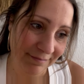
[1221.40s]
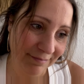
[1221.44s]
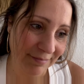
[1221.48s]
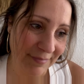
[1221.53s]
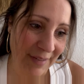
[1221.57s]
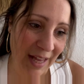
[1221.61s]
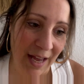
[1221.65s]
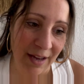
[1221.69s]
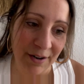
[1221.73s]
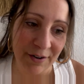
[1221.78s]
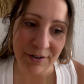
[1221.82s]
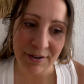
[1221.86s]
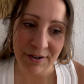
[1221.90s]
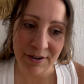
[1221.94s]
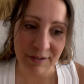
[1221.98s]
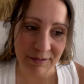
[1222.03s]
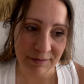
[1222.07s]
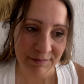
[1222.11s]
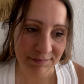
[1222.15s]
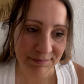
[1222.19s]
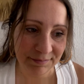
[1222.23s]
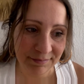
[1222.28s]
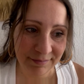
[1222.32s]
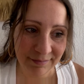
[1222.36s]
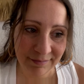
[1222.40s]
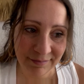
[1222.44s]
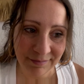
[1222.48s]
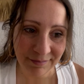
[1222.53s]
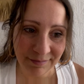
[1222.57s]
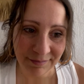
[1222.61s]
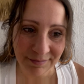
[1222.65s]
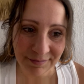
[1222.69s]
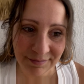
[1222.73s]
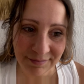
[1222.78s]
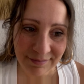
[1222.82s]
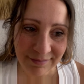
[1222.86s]
I don't know,
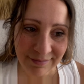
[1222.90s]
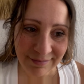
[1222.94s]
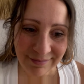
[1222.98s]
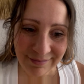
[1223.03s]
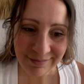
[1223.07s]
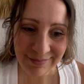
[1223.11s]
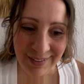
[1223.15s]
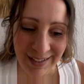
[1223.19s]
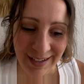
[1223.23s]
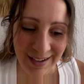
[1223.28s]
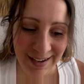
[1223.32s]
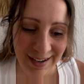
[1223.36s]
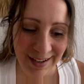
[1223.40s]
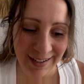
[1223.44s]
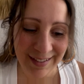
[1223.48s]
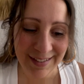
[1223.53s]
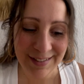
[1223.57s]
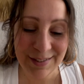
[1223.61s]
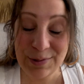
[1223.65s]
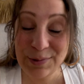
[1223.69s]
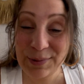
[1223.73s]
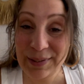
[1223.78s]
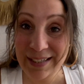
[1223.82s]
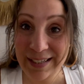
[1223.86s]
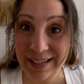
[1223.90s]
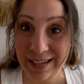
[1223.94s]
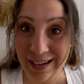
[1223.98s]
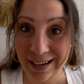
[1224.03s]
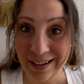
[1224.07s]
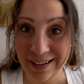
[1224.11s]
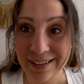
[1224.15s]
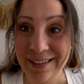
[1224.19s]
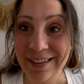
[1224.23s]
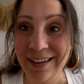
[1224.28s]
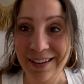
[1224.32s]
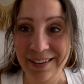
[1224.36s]
like a sweet
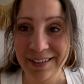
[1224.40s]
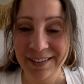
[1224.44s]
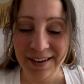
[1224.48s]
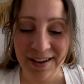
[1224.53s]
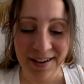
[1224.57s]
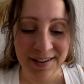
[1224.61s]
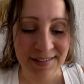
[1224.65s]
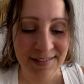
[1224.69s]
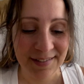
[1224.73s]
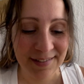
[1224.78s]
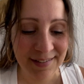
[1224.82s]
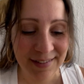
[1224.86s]
cake, I guess.